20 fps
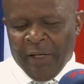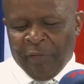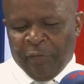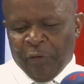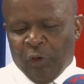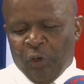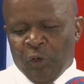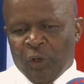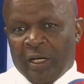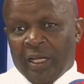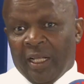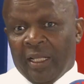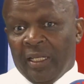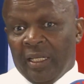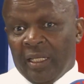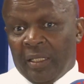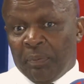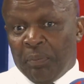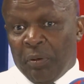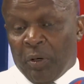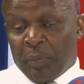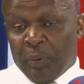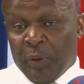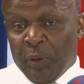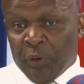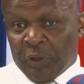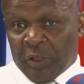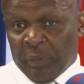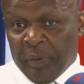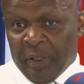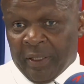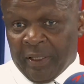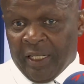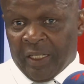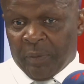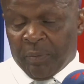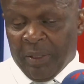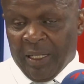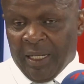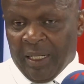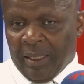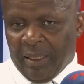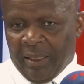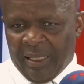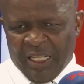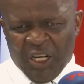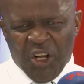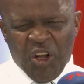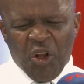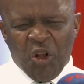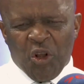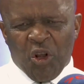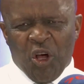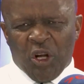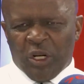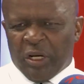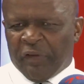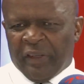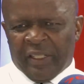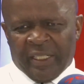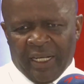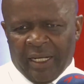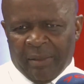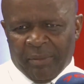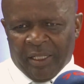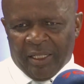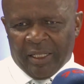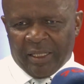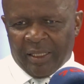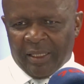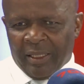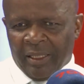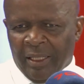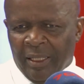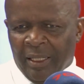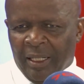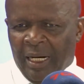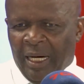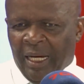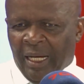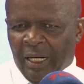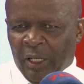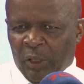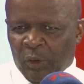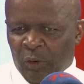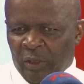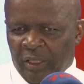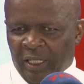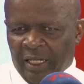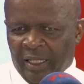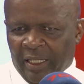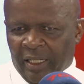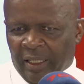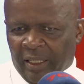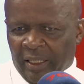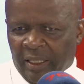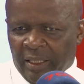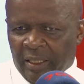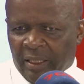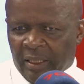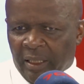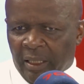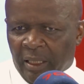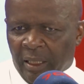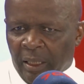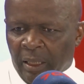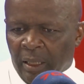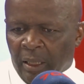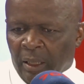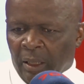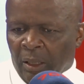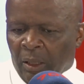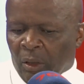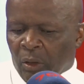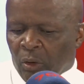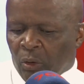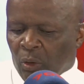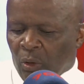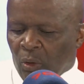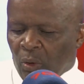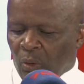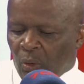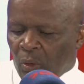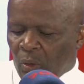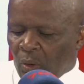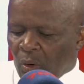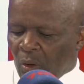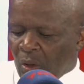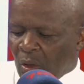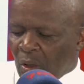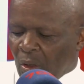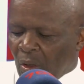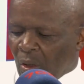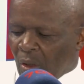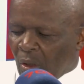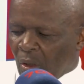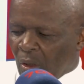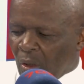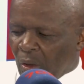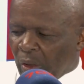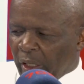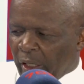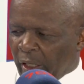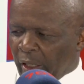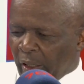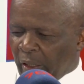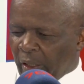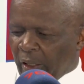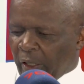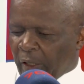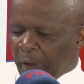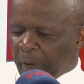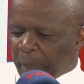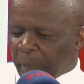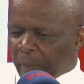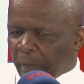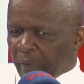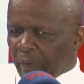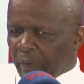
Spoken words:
If you look at this proposed business plan, there's a lot of its elements are included in this. So so